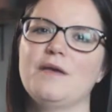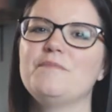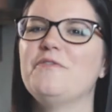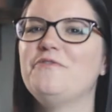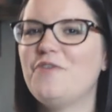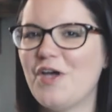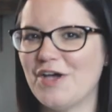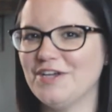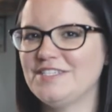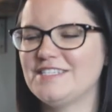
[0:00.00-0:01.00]
But
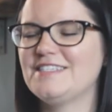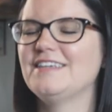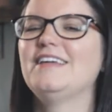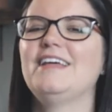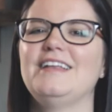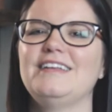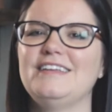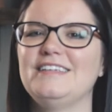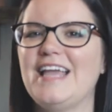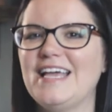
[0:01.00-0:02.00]
first,
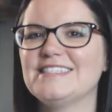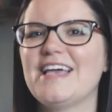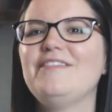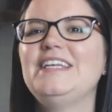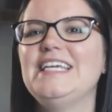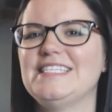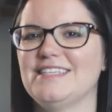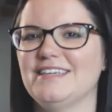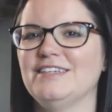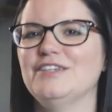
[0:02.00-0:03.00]
let's have a
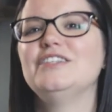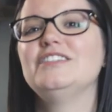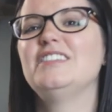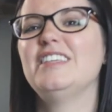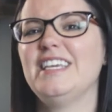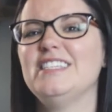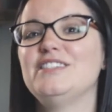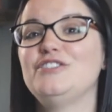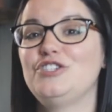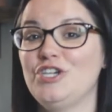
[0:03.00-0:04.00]
listen to this
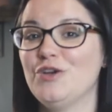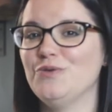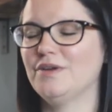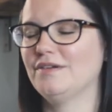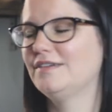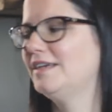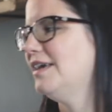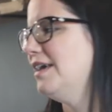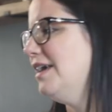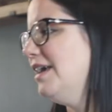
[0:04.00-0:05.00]
tune.
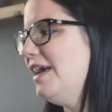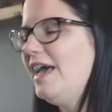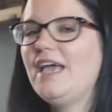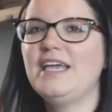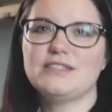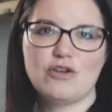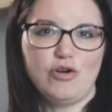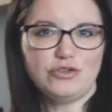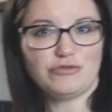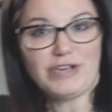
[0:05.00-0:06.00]
It's
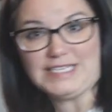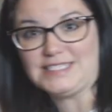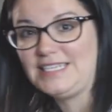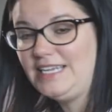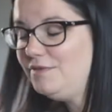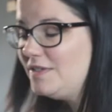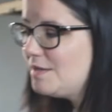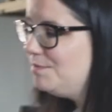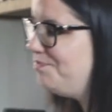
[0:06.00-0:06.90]
called Greensleeves.